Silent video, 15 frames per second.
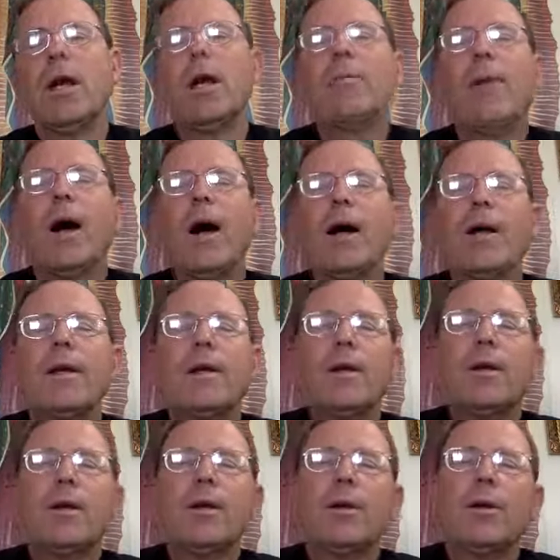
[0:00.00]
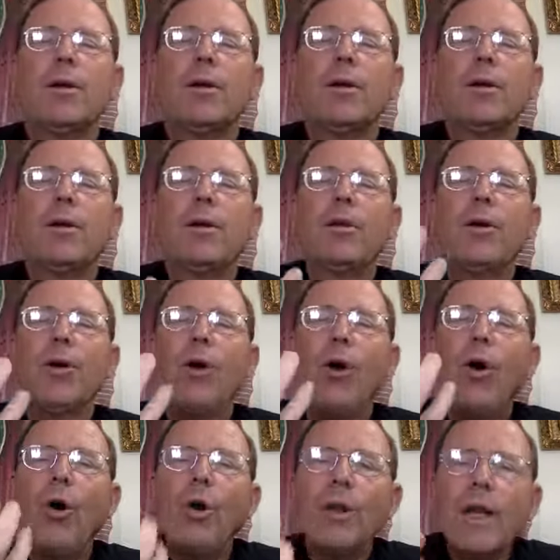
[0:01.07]
And by your
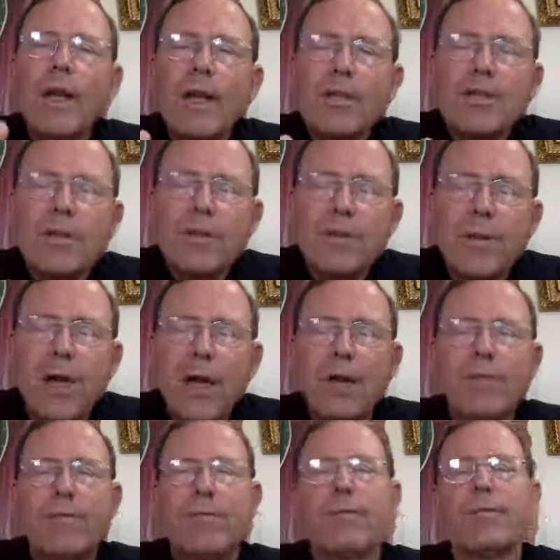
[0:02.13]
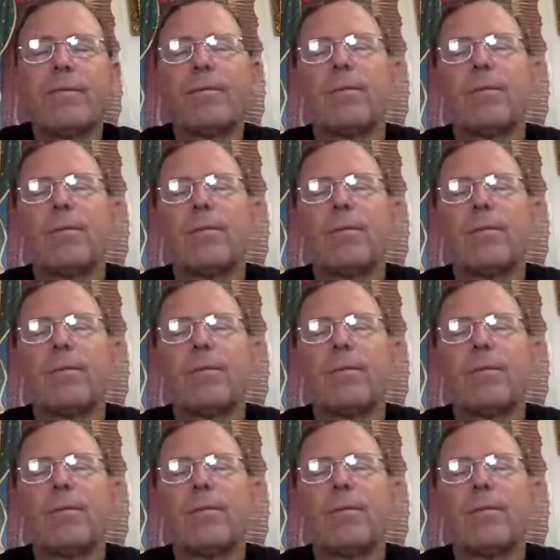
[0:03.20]
holiness of life,